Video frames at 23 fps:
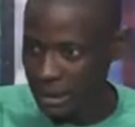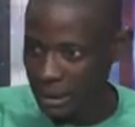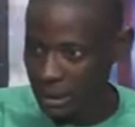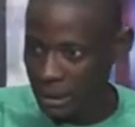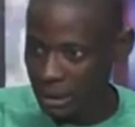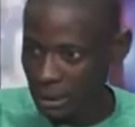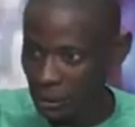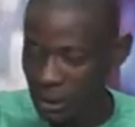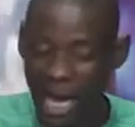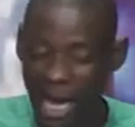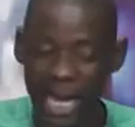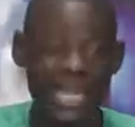So
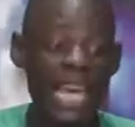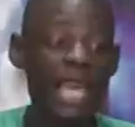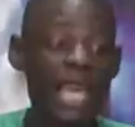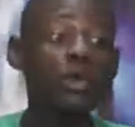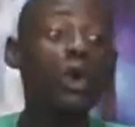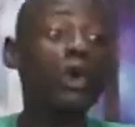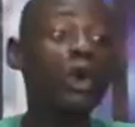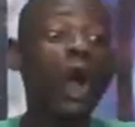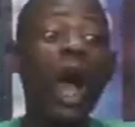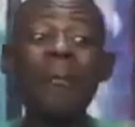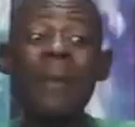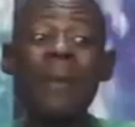in case you
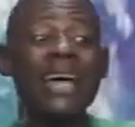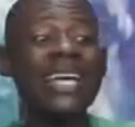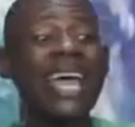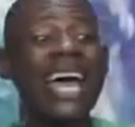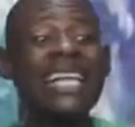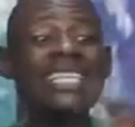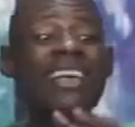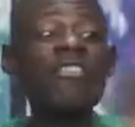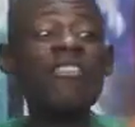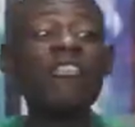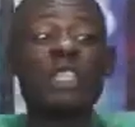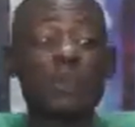come against
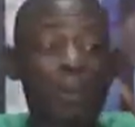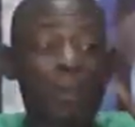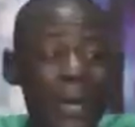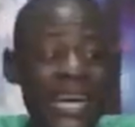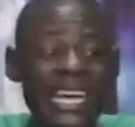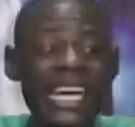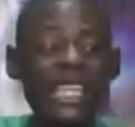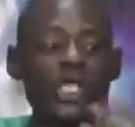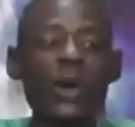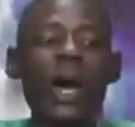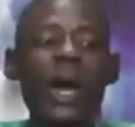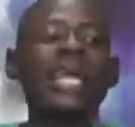him
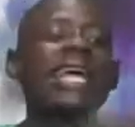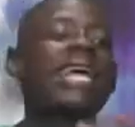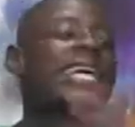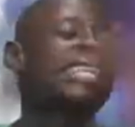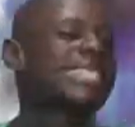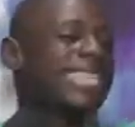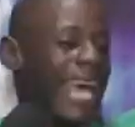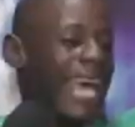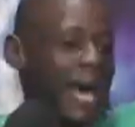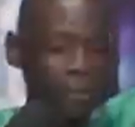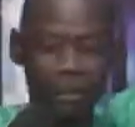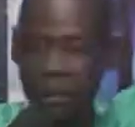spiritually, he's
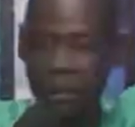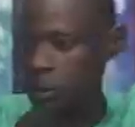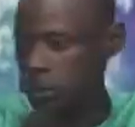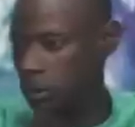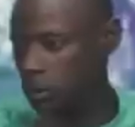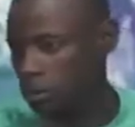able.